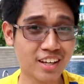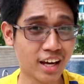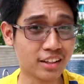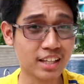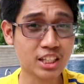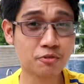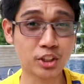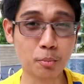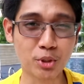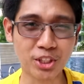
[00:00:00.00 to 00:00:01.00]
And that's for
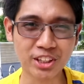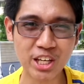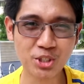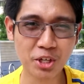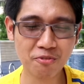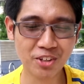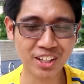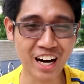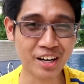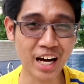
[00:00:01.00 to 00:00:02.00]
the presentation of
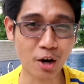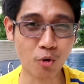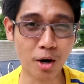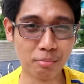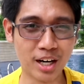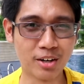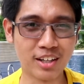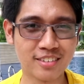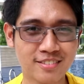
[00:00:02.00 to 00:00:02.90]
Bvlgari Aqva Amara.